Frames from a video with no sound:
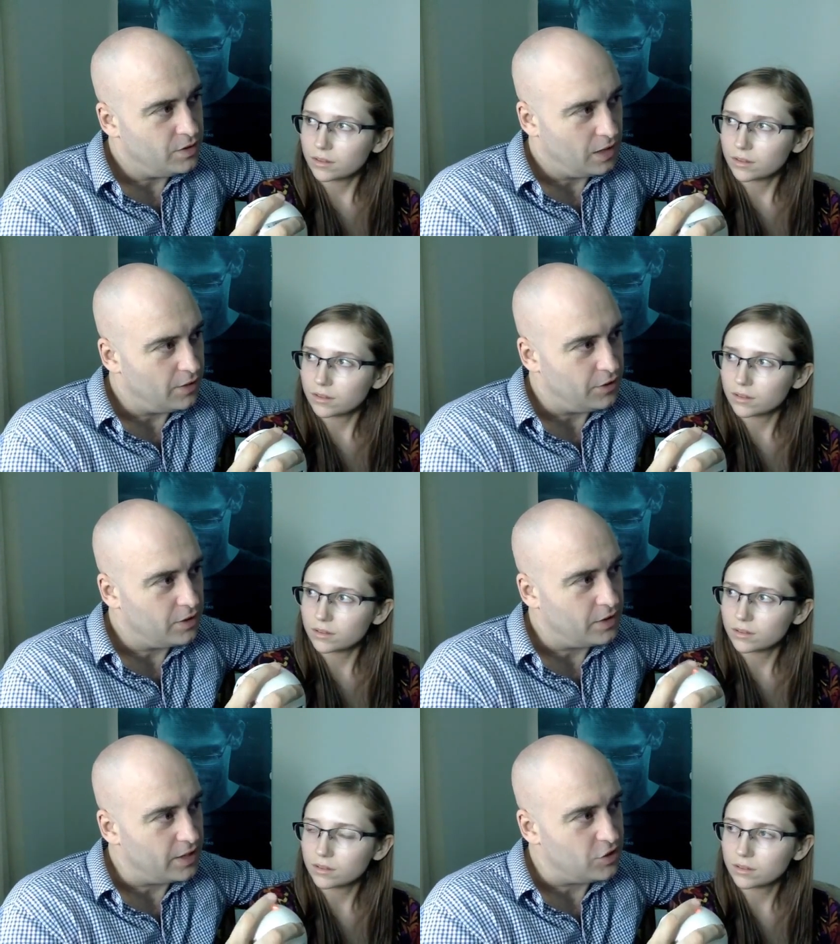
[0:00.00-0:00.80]
Speaker 1: i
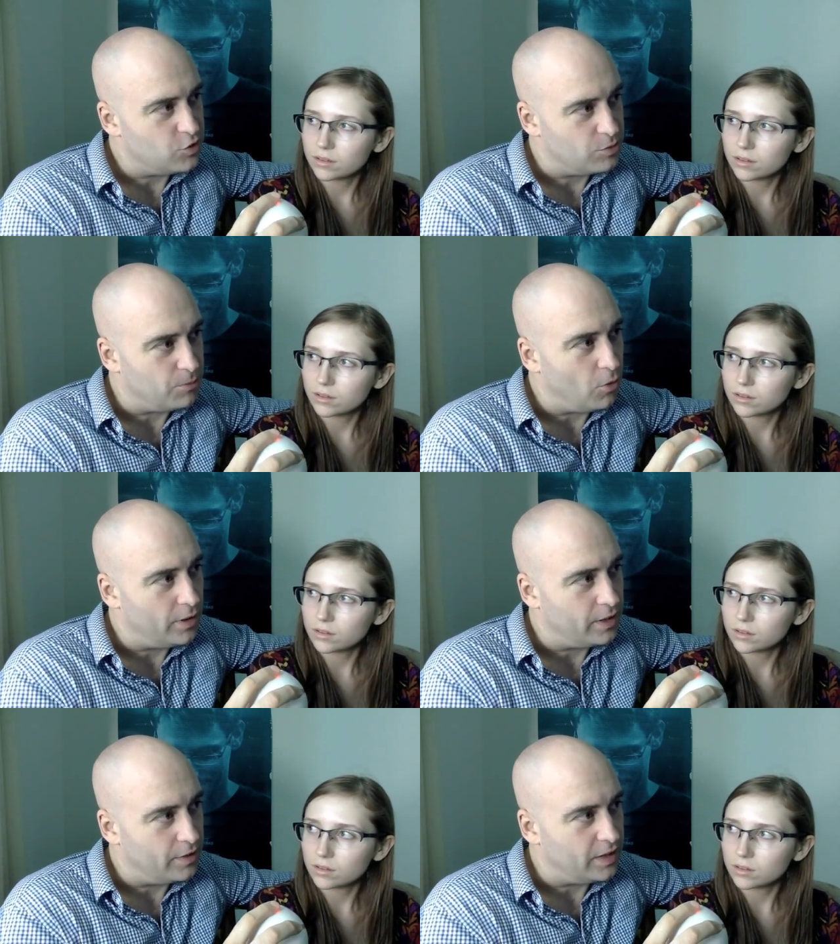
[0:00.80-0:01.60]
think that is the
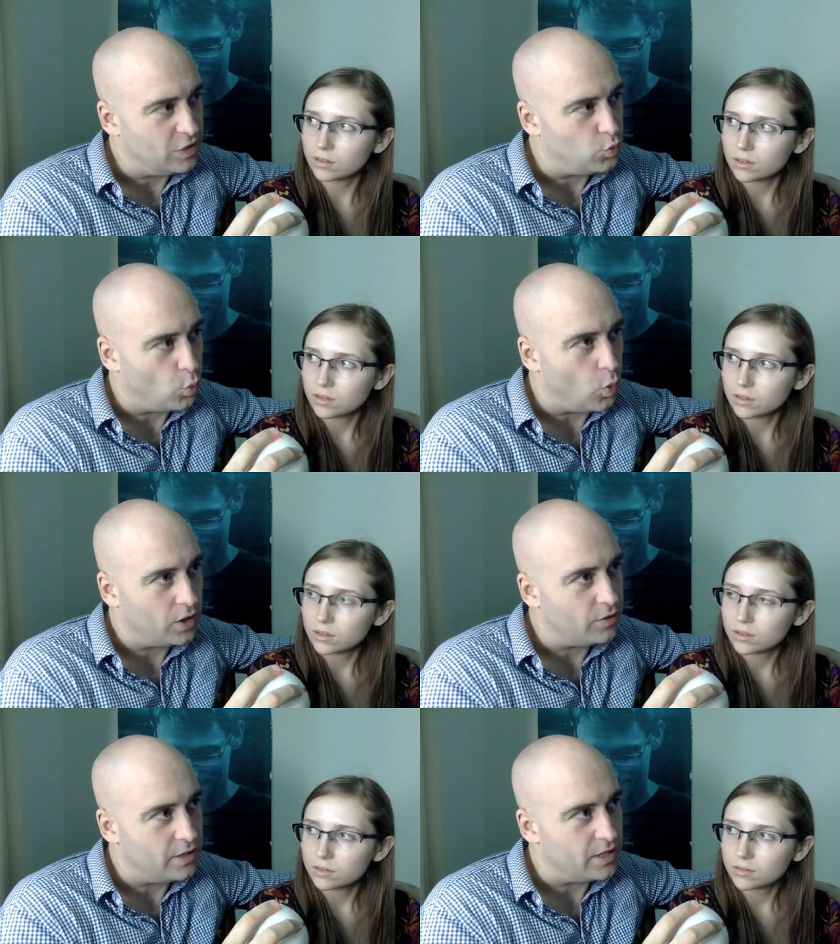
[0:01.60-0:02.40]
point i think is
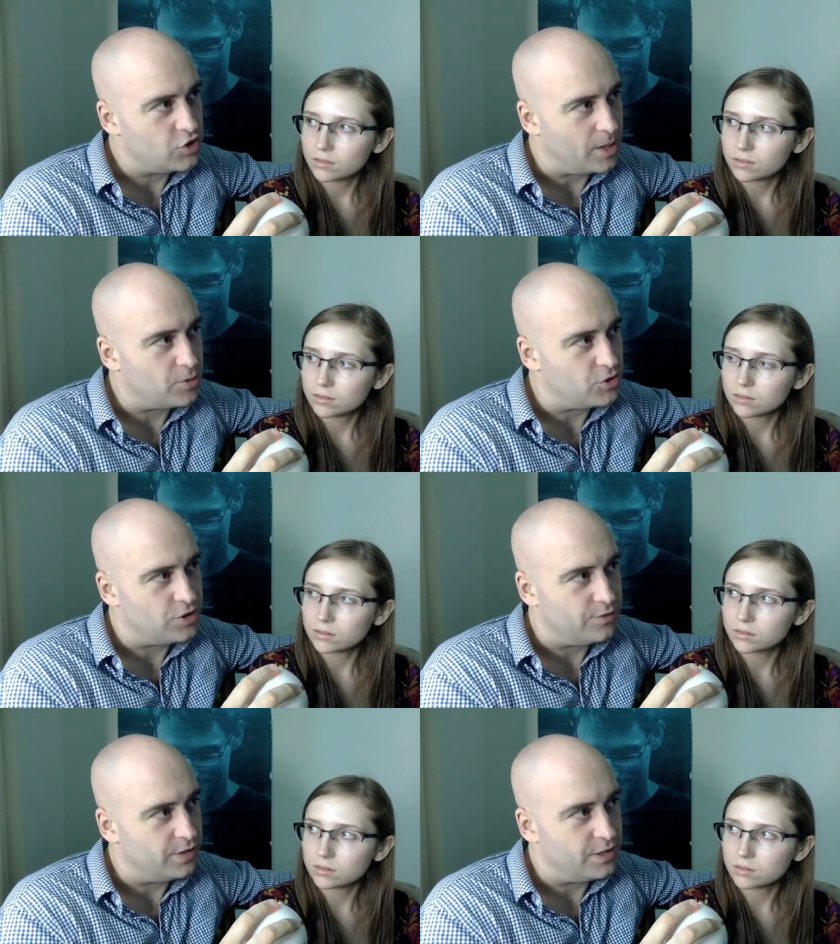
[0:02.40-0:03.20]
what are the exceptions
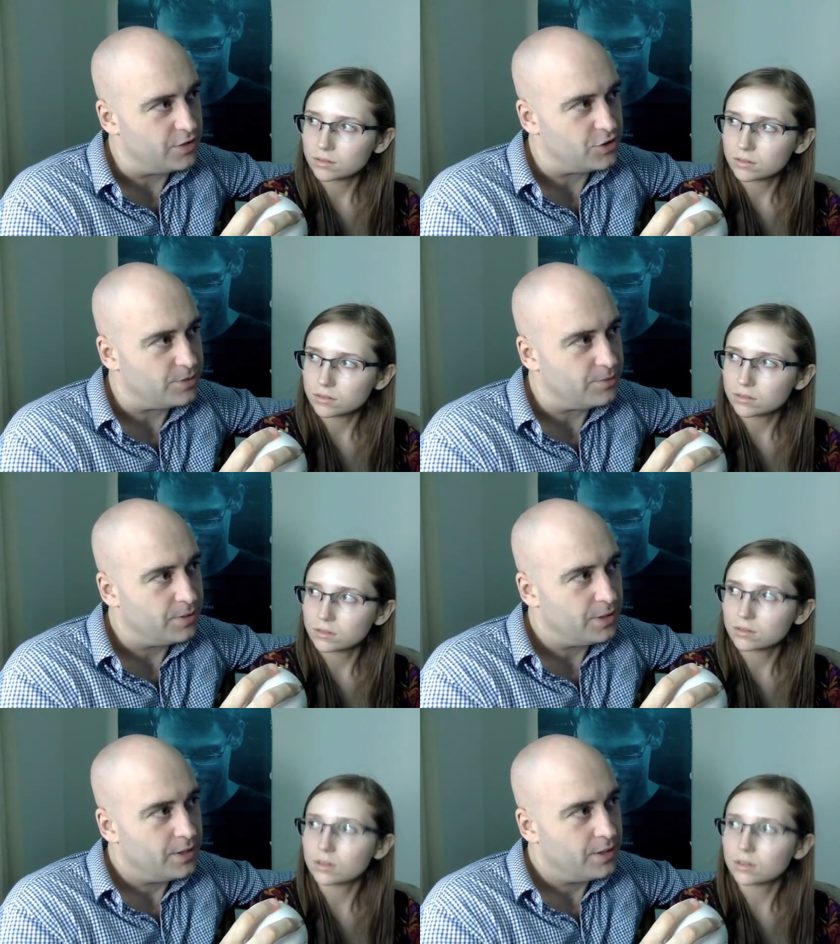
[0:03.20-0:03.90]
to veganism